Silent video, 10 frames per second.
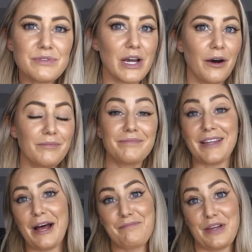So
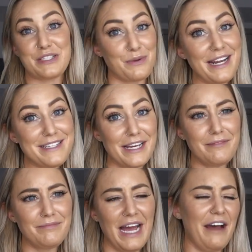yeah, that's what I
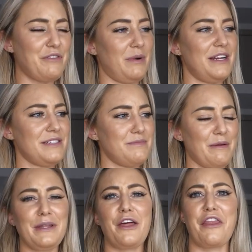did, half the price, maybe
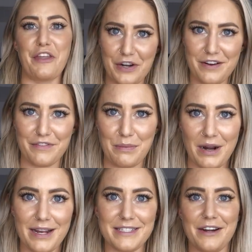like a third of the
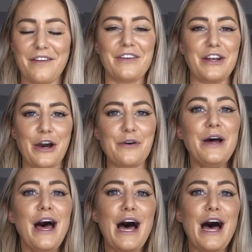price, I don't even know.